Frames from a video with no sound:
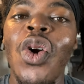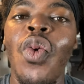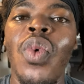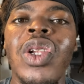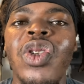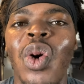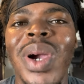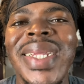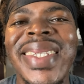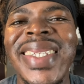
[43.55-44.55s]
We're
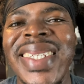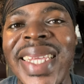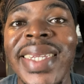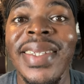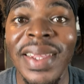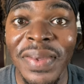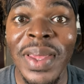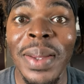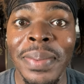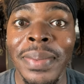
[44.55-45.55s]
doing six of
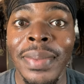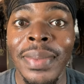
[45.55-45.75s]
them.